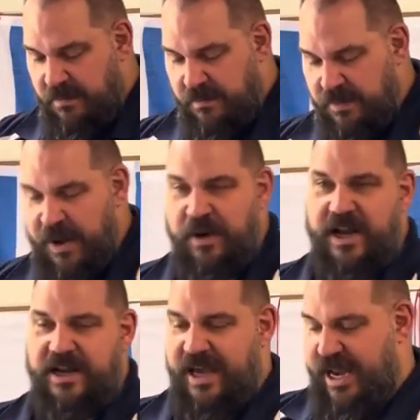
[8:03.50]
But I wanted
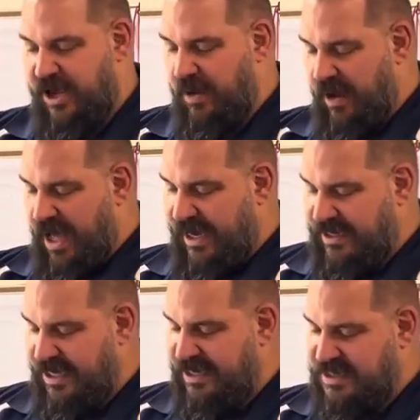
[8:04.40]
to kind of go
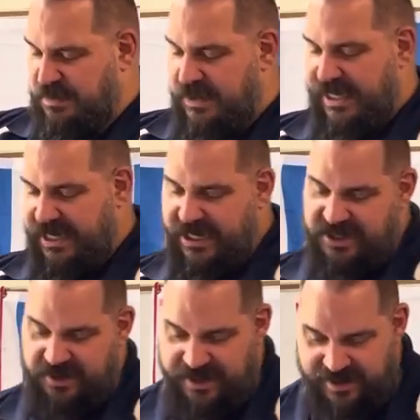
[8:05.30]
on and split each
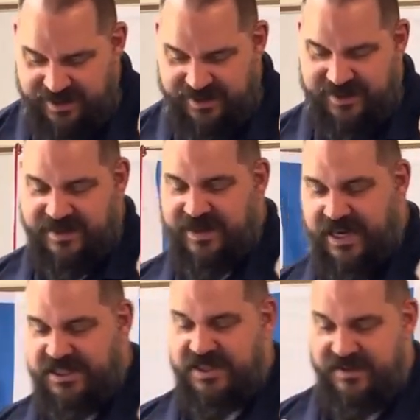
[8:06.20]
of these
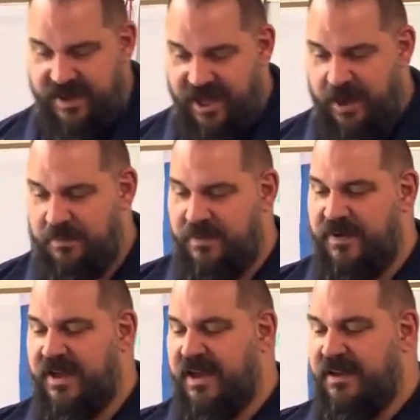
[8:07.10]
sections up,
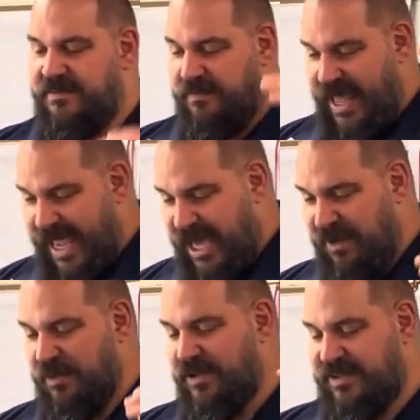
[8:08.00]
from
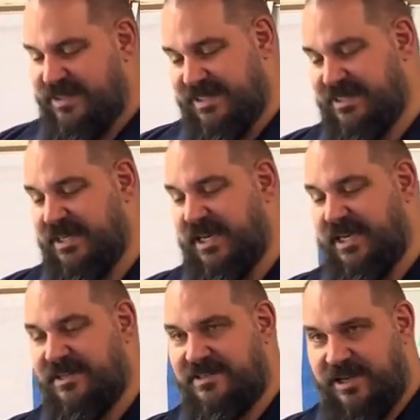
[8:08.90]
animals to
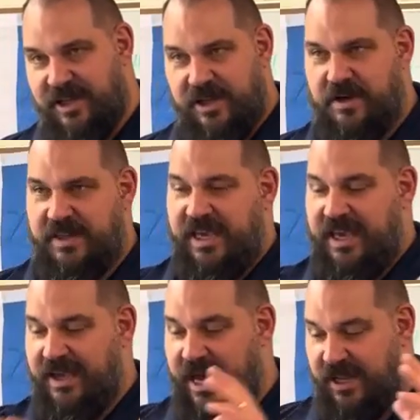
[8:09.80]
seed to clothing,
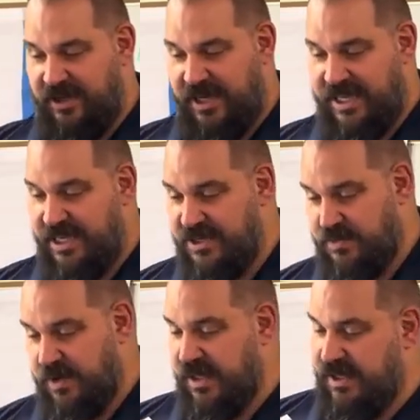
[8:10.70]
and kind of look at each
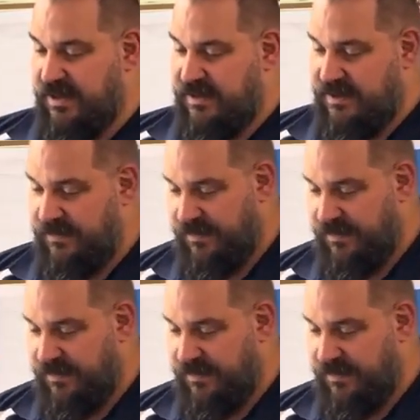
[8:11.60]
one of these.